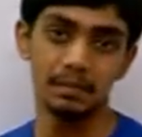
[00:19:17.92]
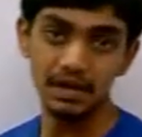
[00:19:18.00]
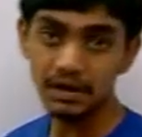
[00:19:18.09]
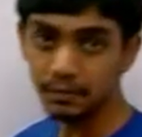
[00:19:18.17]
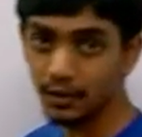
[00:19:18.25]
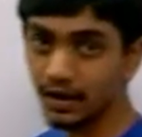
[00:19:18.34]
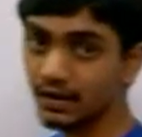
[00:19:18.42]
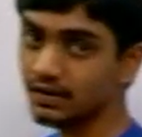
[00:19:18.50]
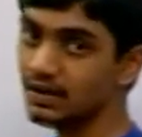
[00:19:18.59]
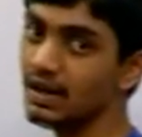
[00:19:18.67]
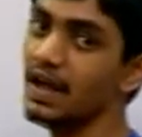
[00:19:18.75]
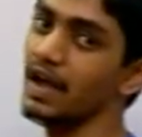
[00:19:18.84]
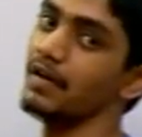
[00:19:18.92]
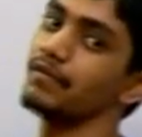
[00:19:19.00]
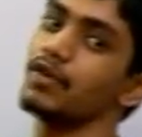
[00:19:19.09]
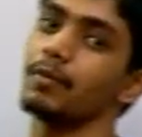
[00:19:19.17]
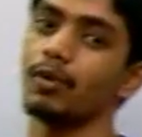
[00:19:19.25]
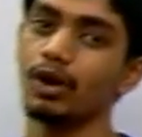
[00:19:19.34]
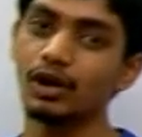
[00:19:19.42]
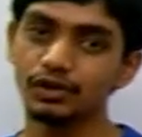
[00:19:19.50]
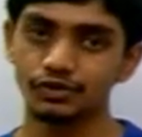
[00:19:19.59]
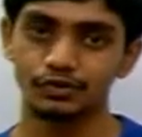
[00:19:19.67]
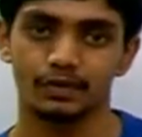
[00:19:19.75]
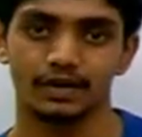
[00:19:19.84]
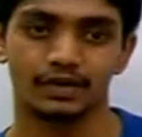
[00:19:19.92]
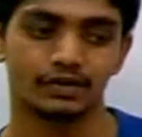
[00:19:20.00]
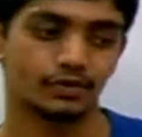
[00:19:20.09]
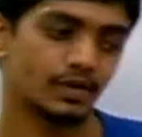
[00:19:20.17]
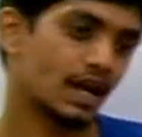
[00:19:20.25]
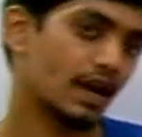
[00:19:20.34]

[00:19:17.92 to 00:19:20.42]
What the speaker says: many products, and from all those products you will